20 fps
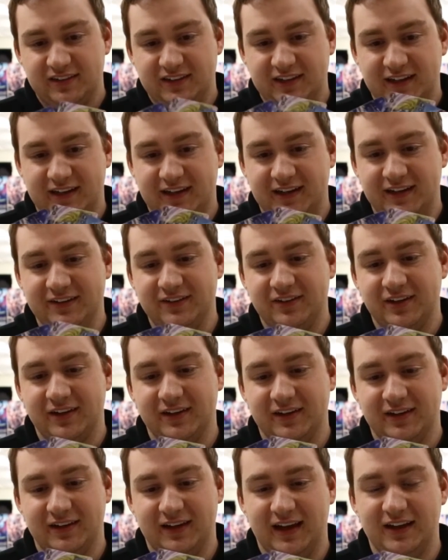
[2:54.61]
cards
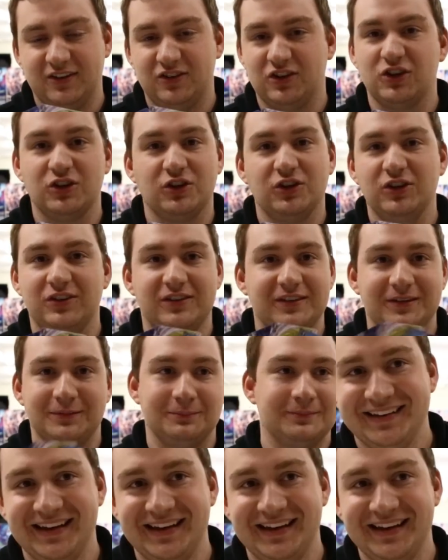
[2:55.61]
and don't use them.